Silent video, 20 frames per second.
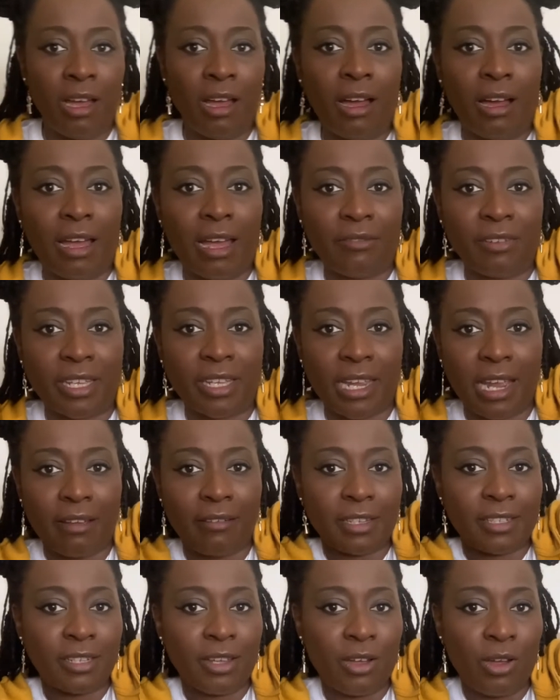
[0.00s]
I have a
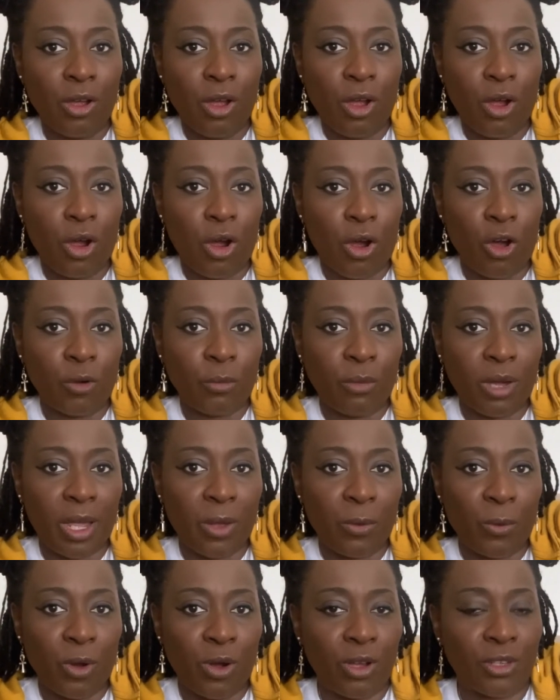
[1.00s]
character on my
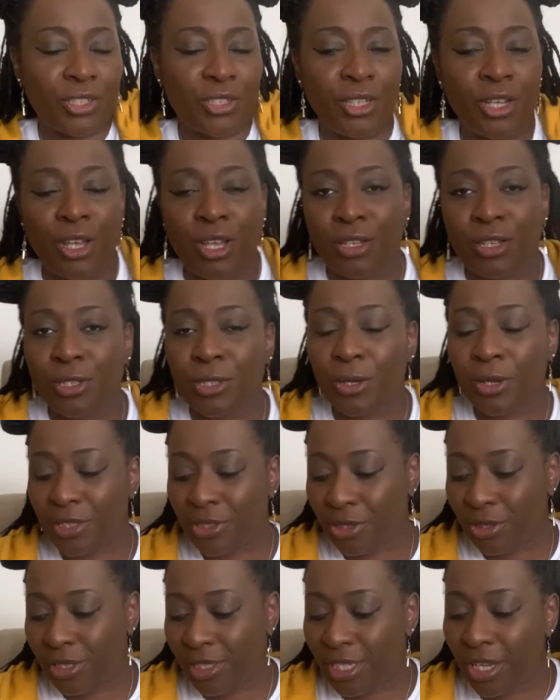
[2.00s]
watch, so it
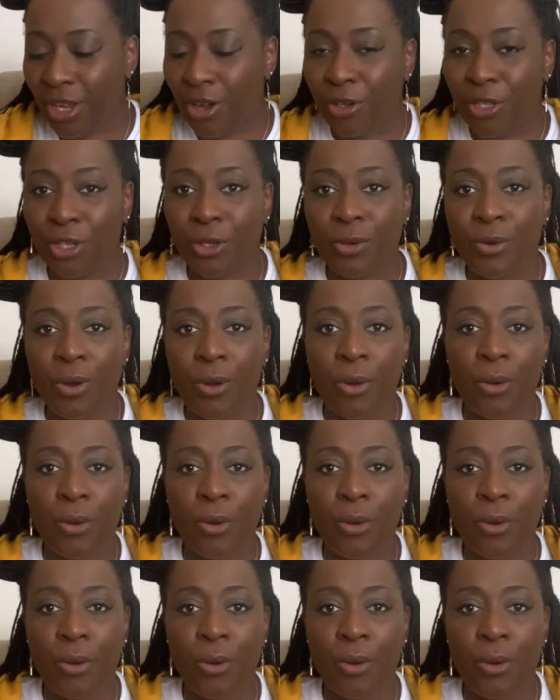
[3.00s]
should tell you